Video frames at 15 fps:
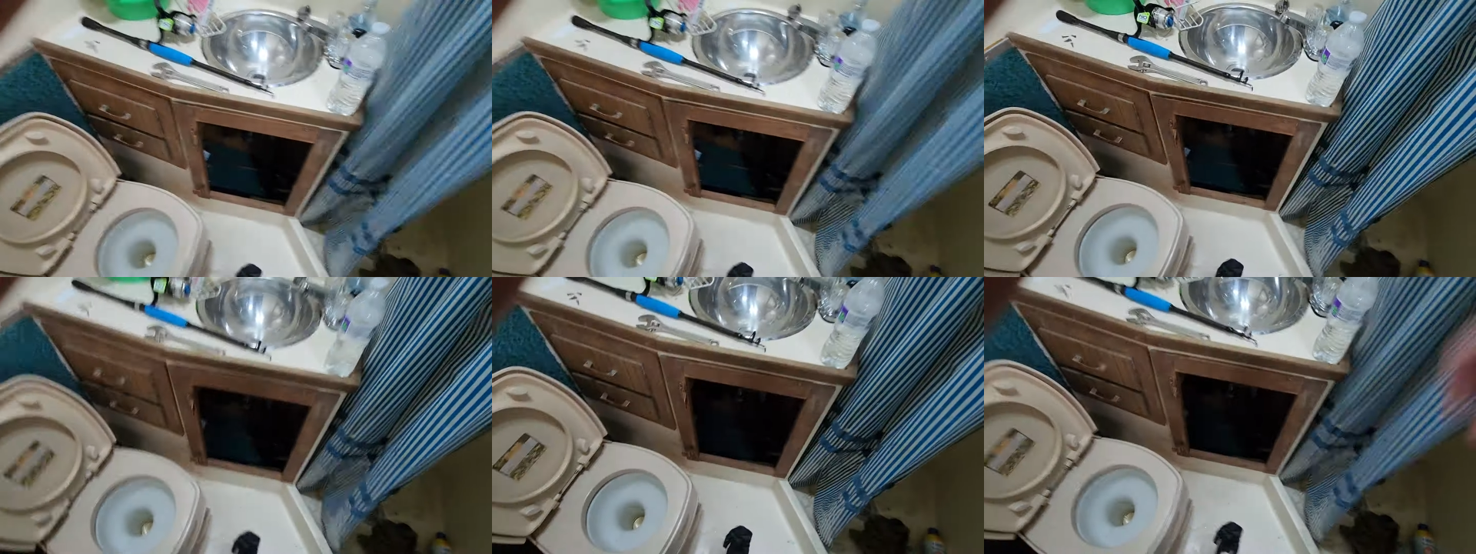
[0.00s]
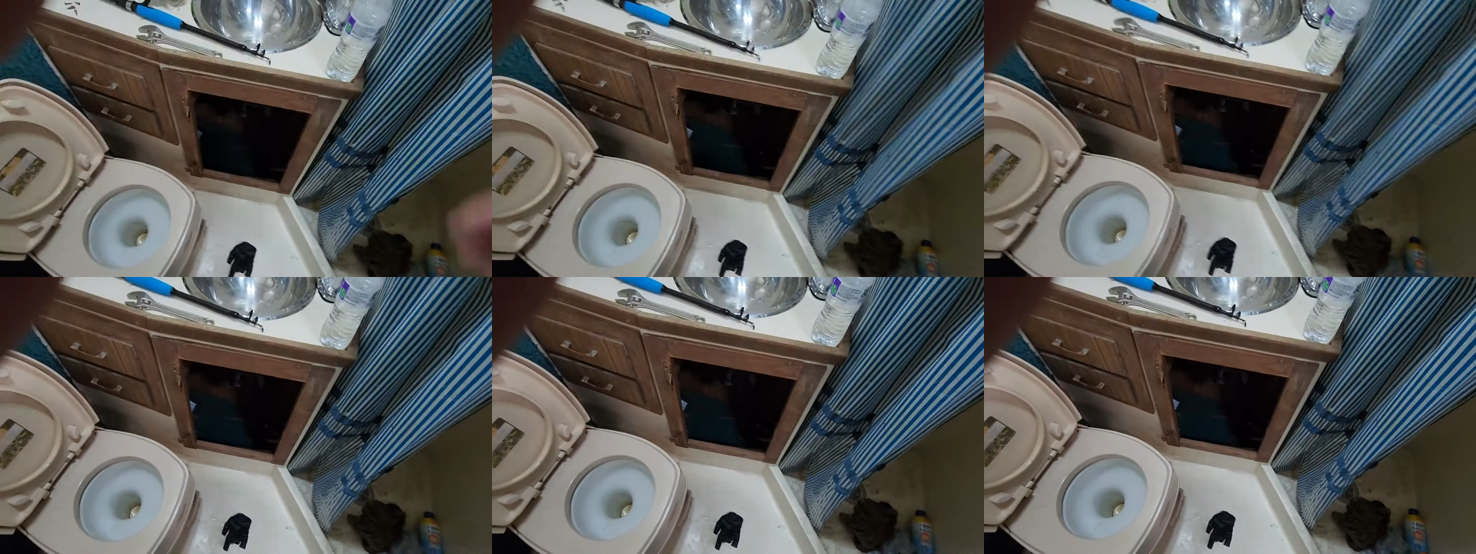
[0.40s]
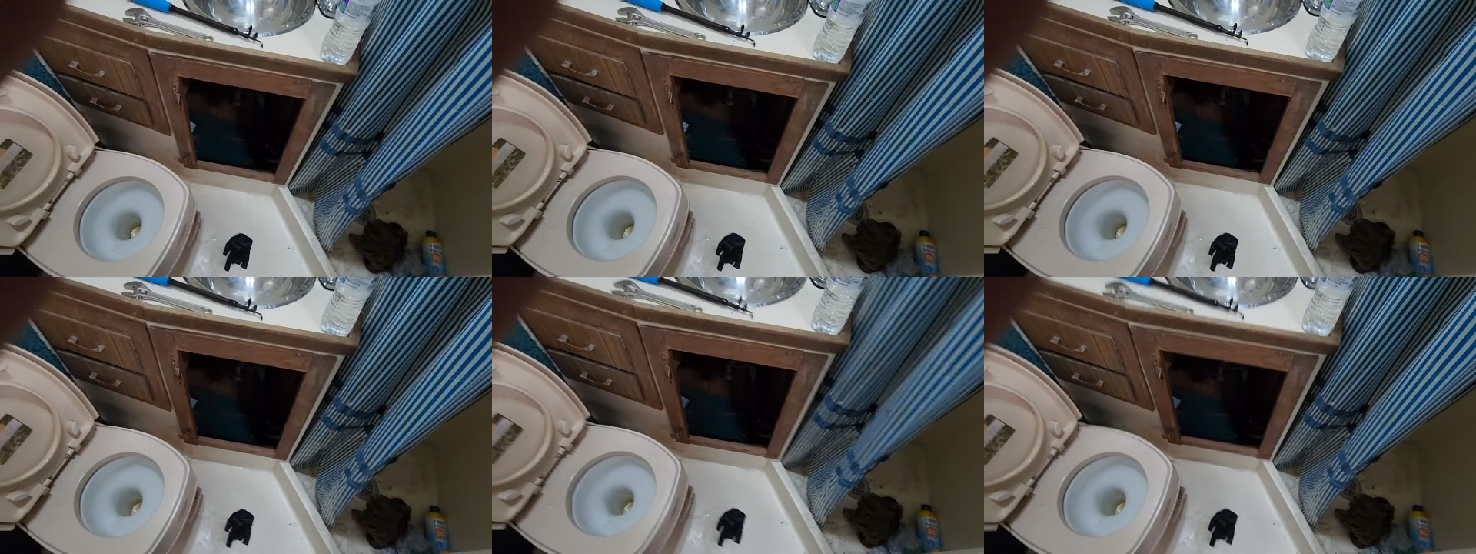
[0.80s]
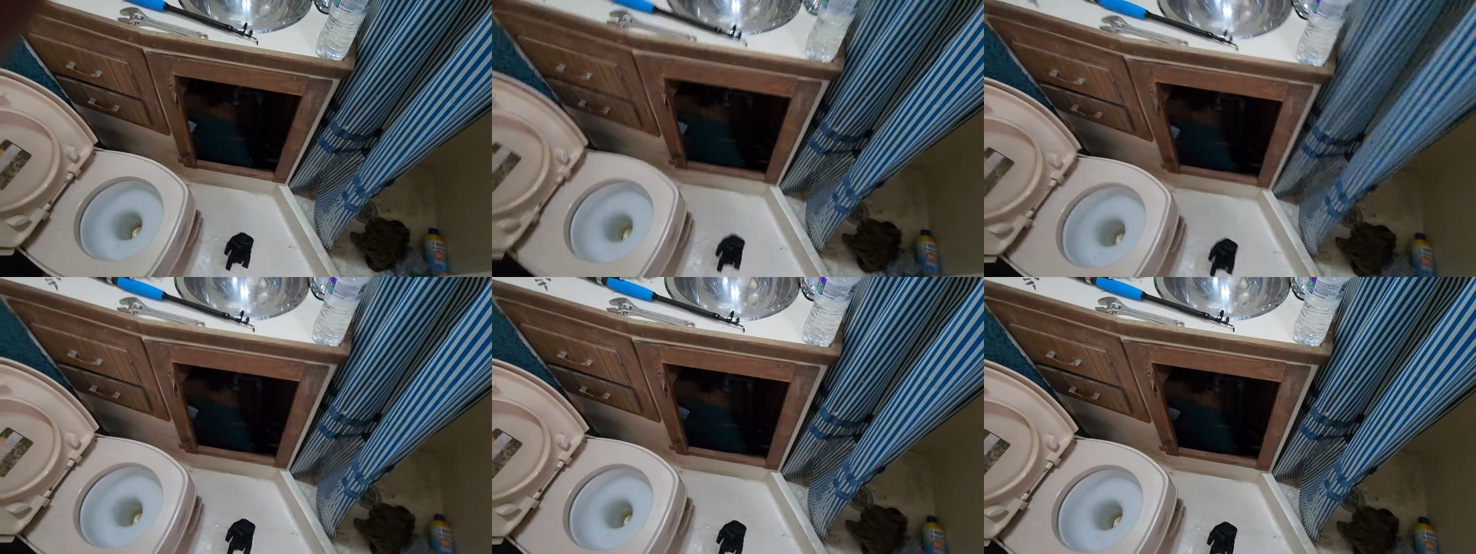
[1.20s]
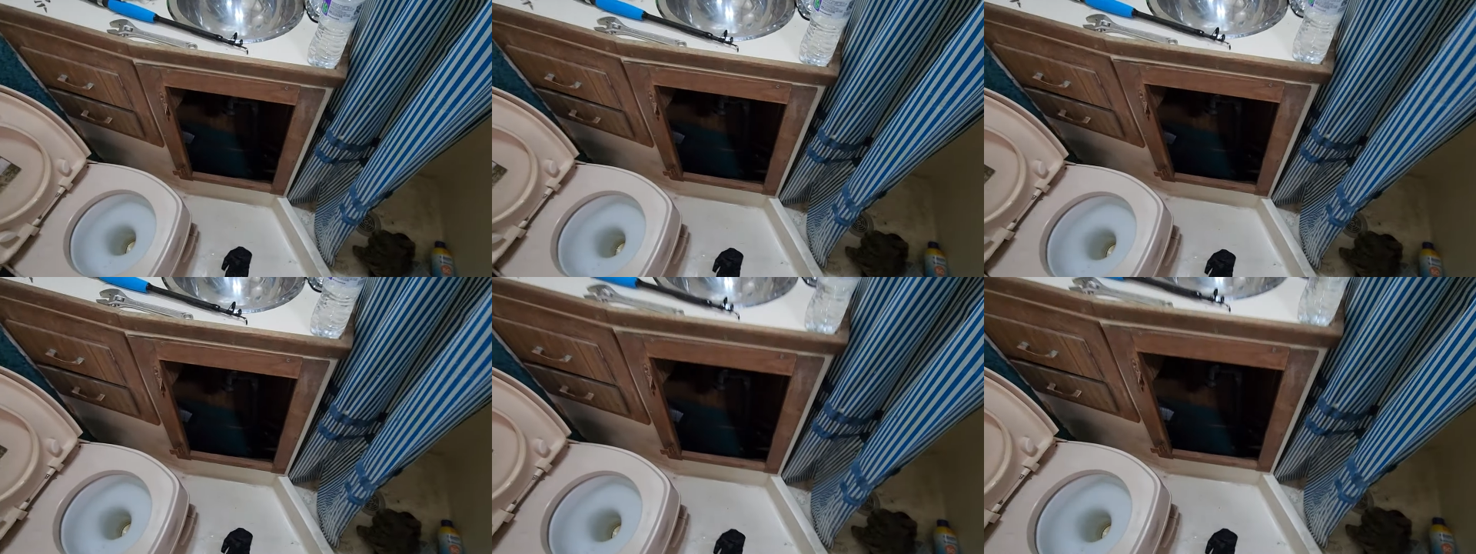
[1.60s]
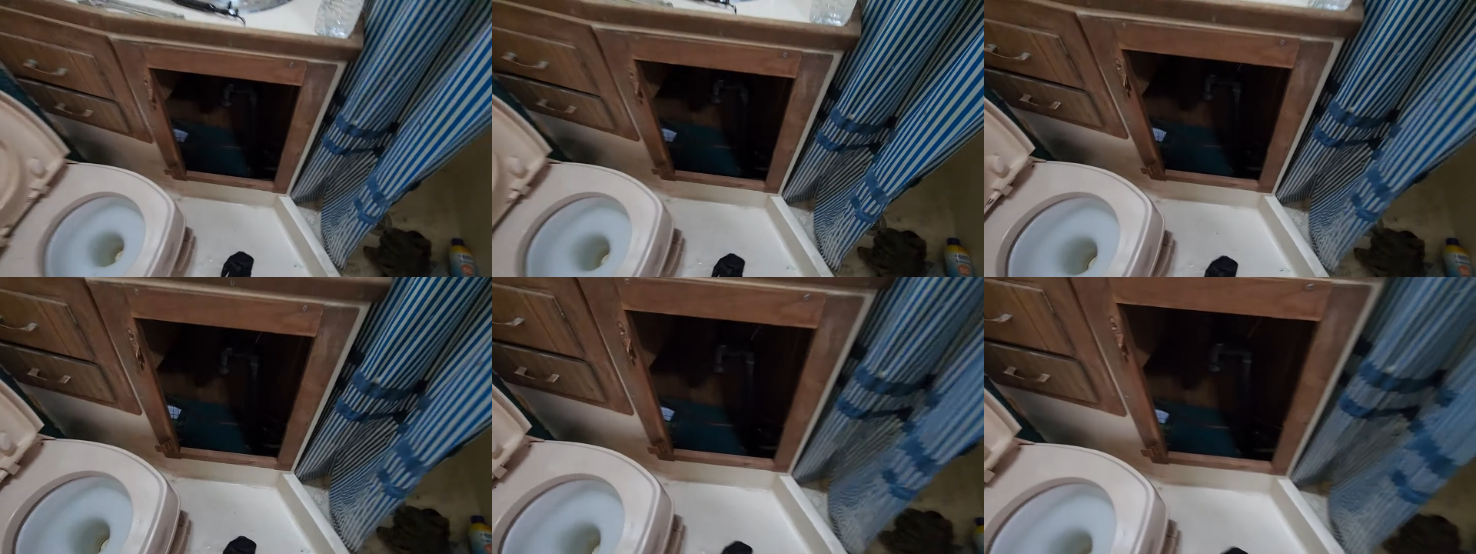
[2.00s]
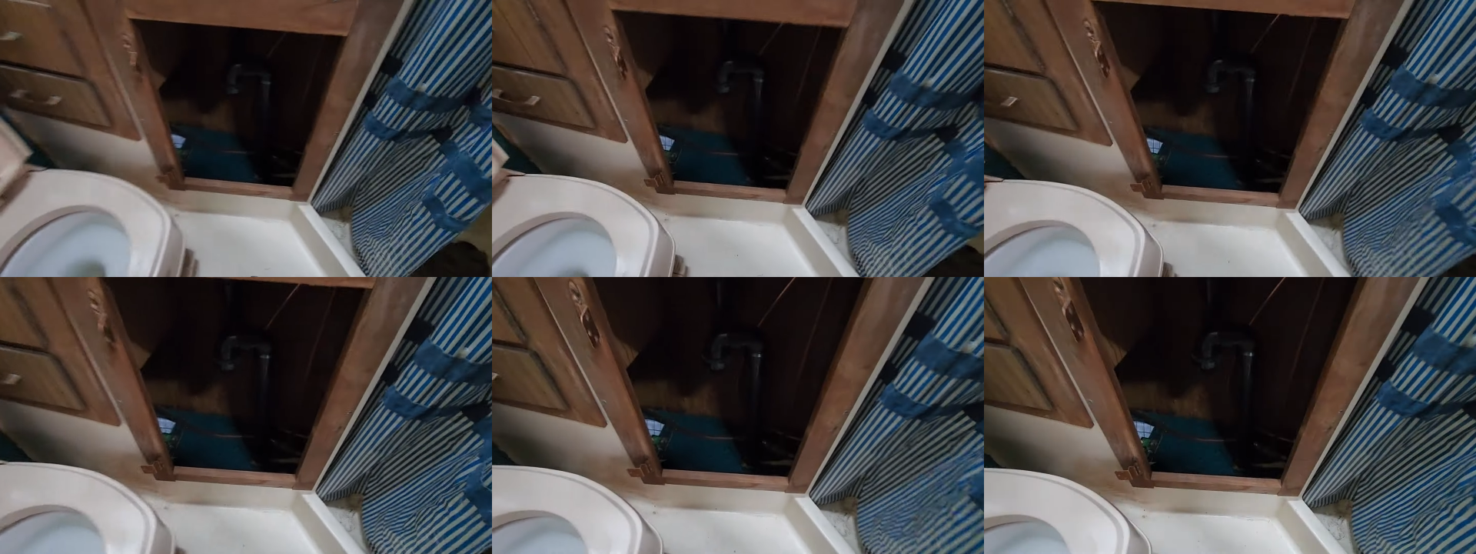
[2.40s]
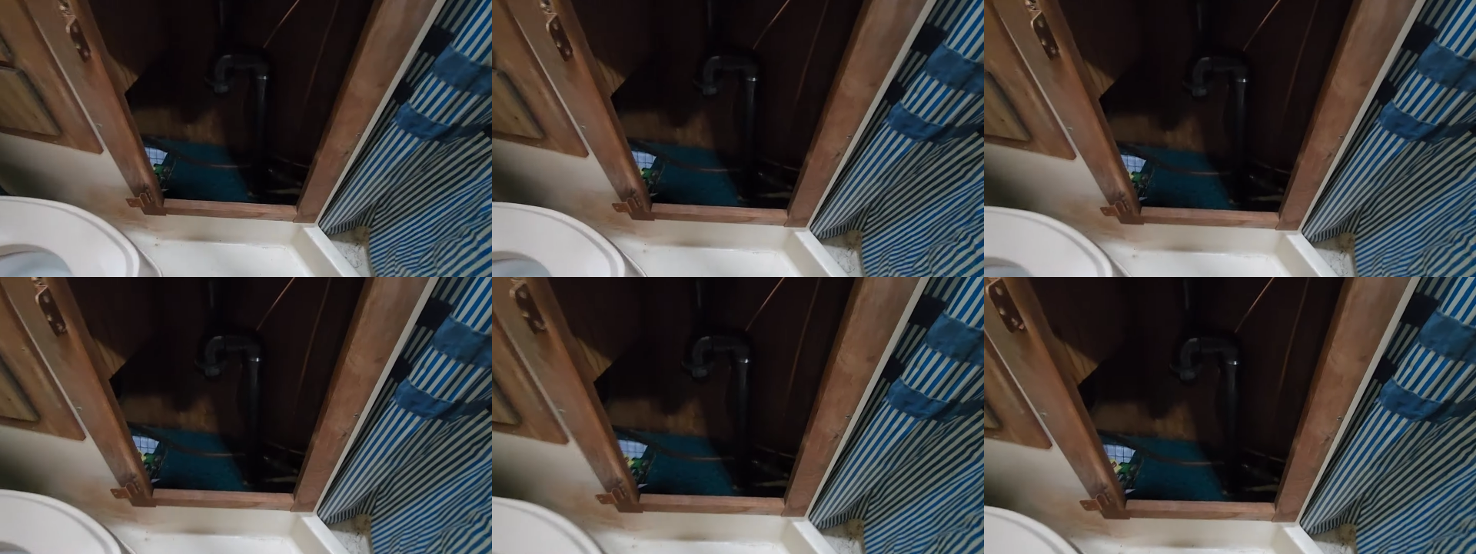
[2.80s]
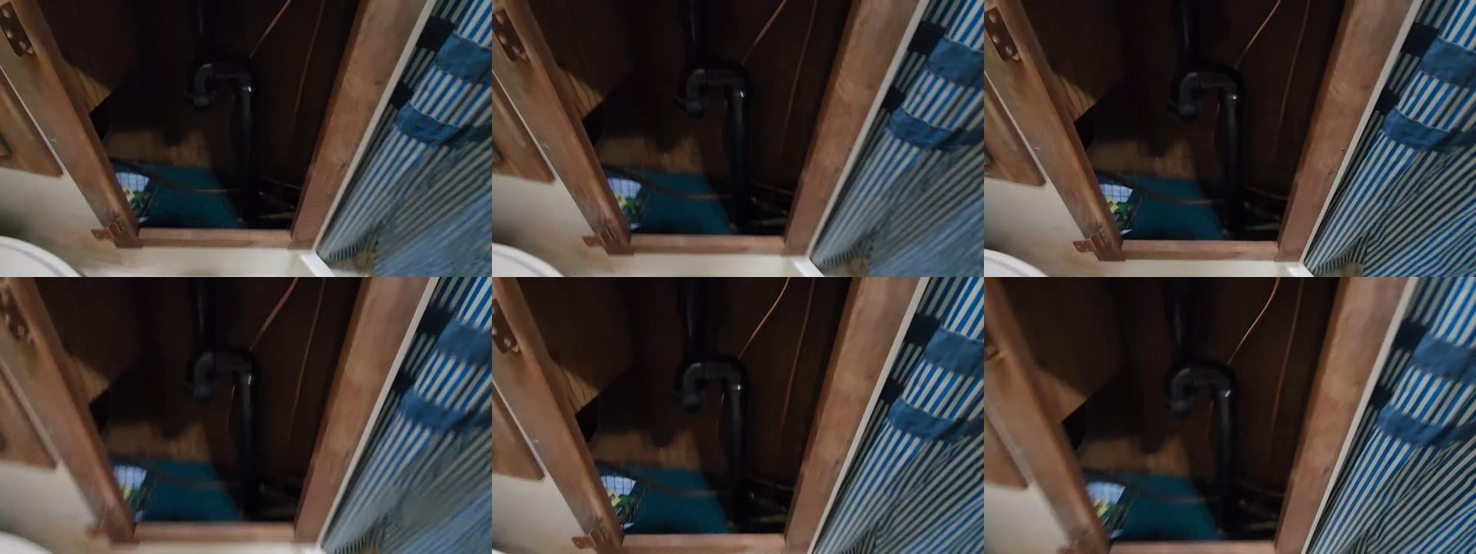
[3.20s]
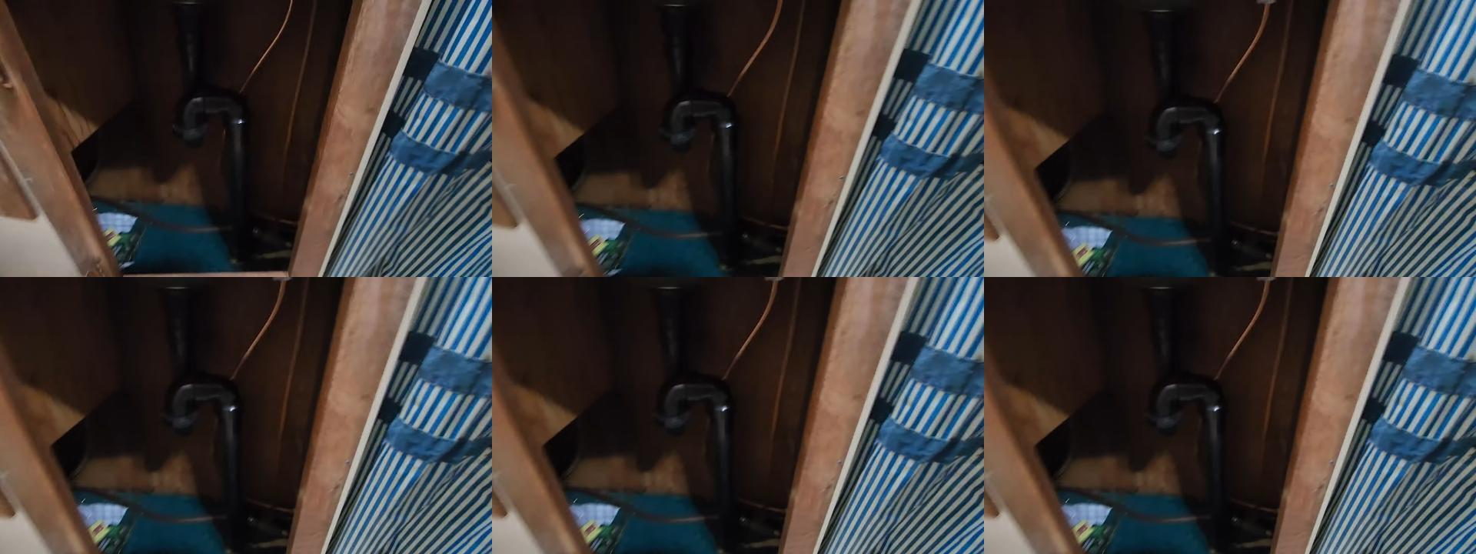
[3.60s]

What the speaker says: Nobody's mouth can be seen.